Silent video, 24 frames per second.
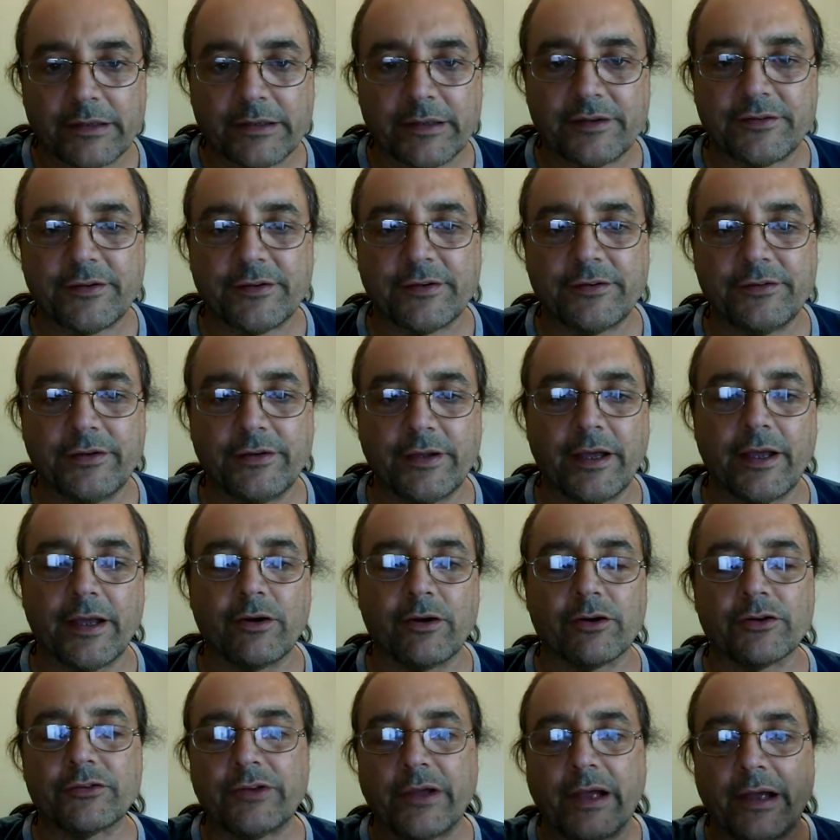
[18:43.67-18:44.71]
let's just say,
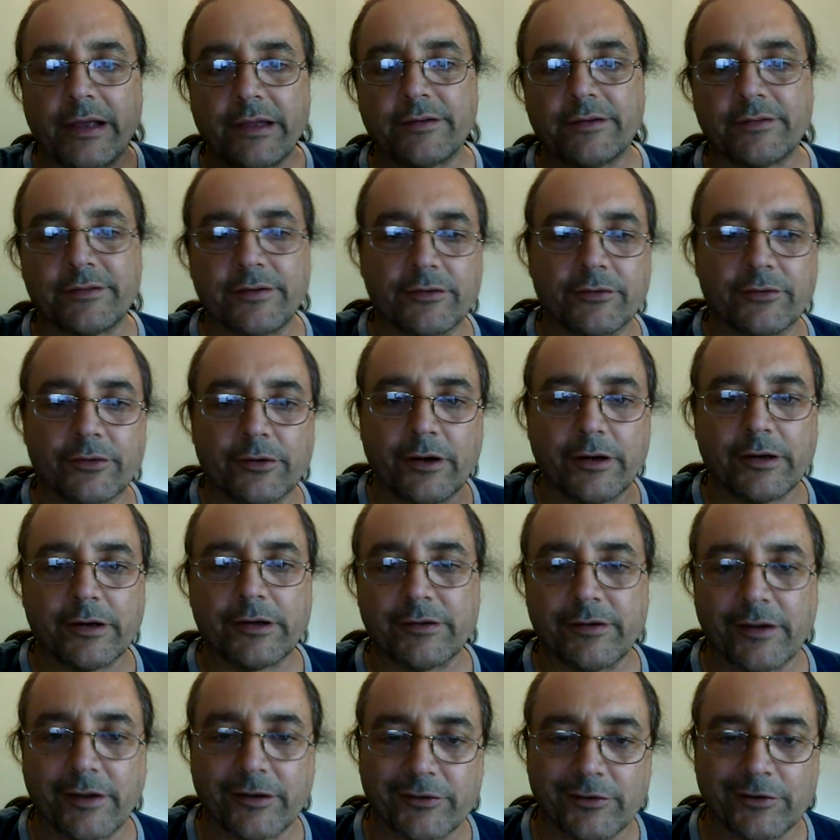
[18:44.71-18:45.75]
or sciences or
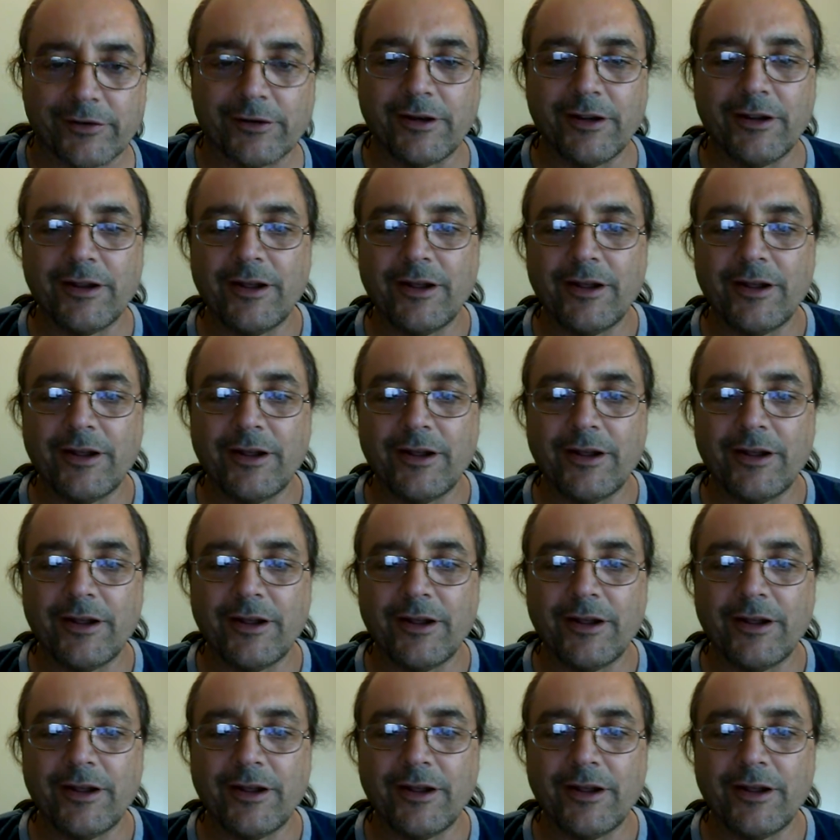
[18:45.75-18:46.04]
architecture